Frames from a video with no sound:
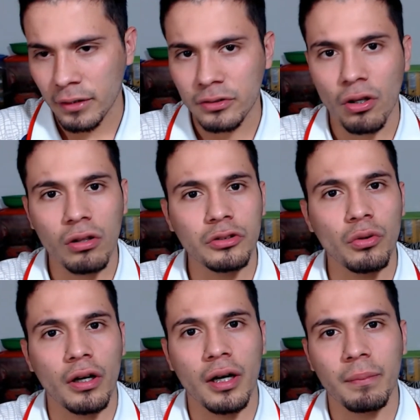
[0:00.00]
talked to
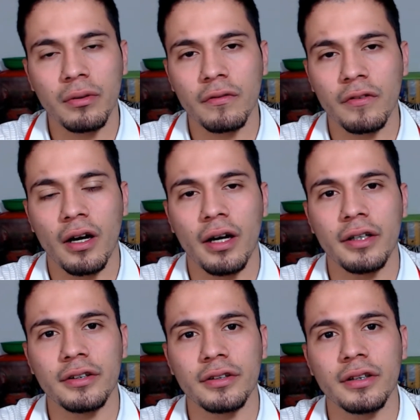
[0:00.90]
a couple of
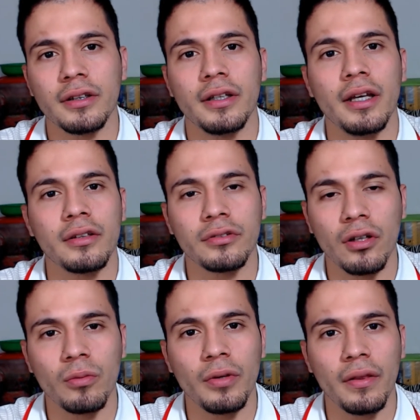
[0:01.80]
guys and they
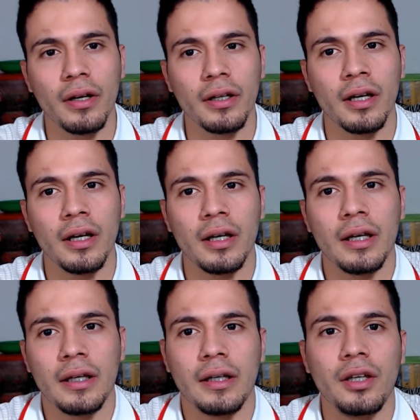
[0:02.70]
told me that
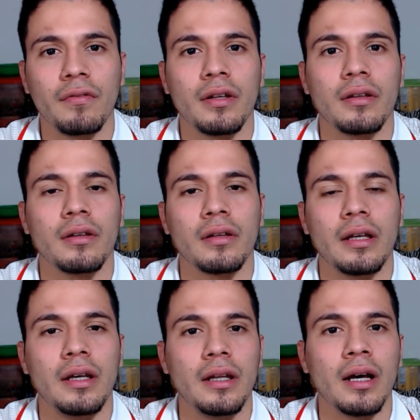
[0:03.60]
even
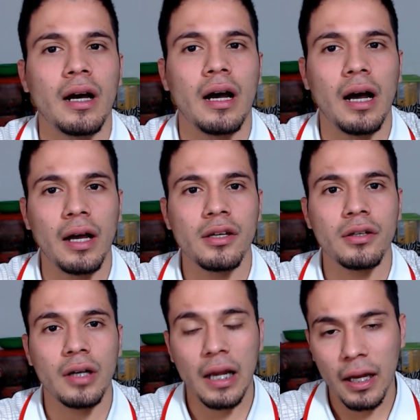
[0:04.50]
in a
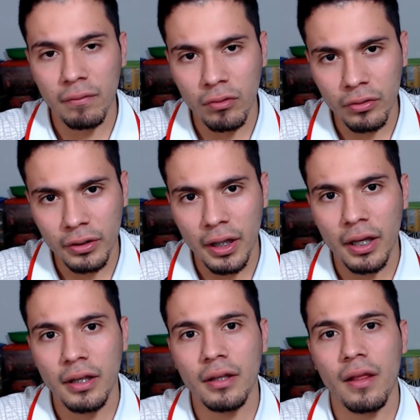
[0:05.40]
higher level,
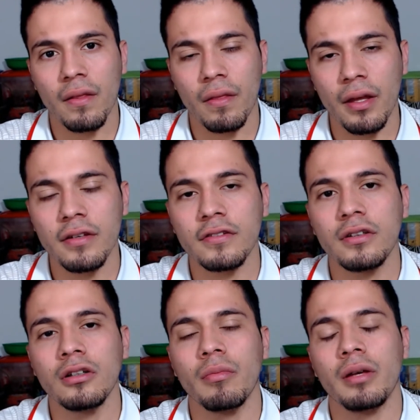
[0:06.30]
they
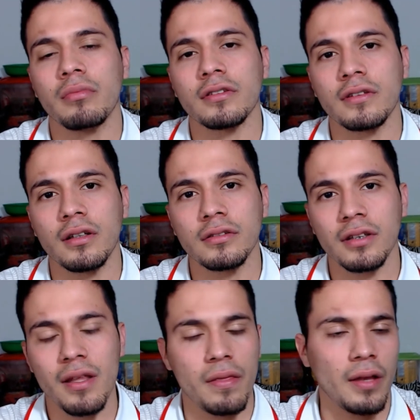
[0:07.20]
still make mistakes,
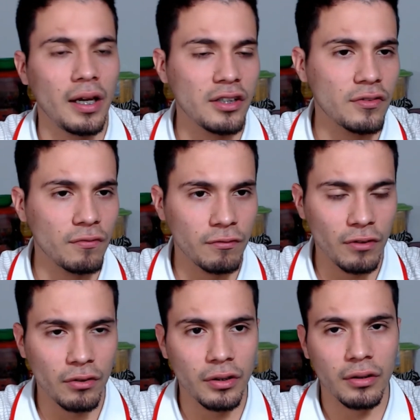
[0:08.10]
and that is
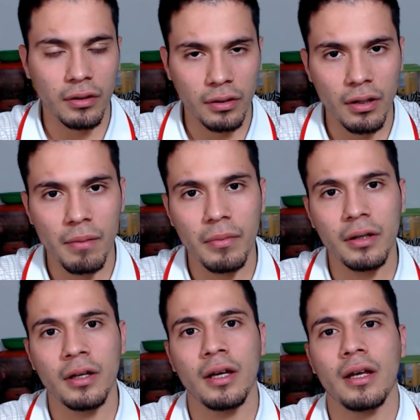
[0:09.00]
very
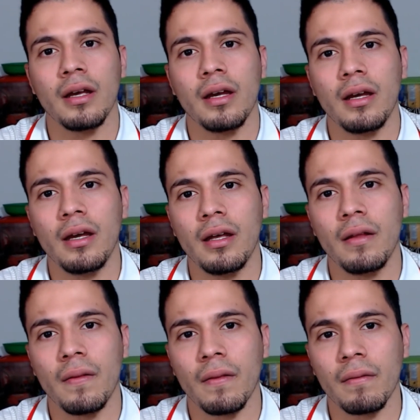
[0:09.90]
common.
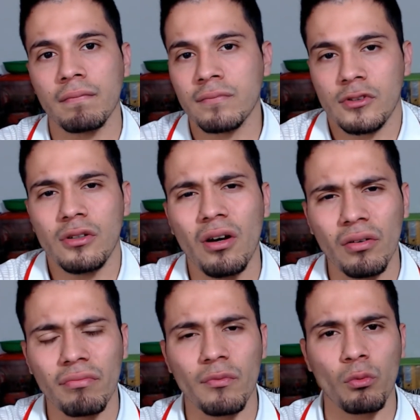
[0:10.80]
And you
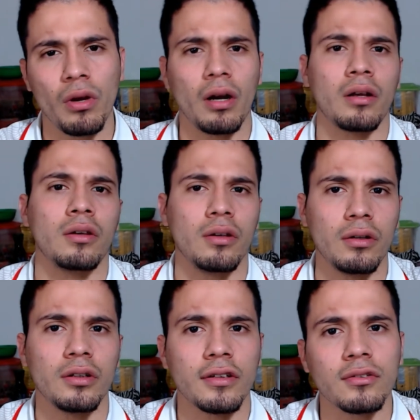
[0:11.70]
know, we are here
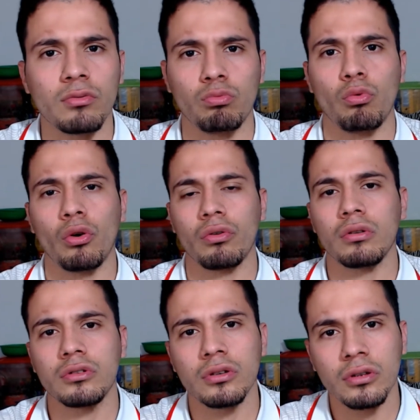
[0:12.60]
in this
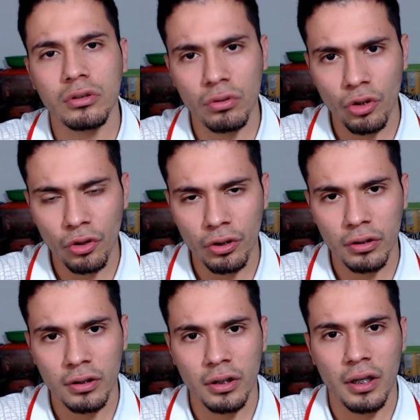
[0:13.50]
world to learn,
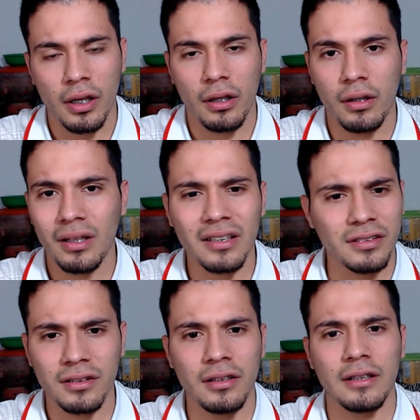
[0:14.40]
and that's
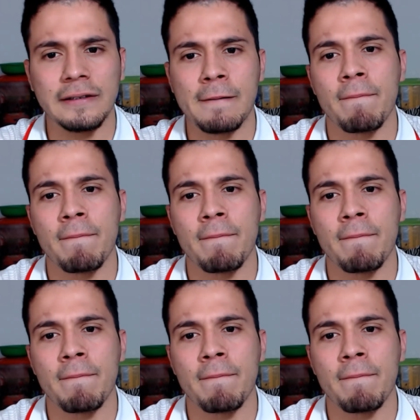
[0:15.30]
it, guys.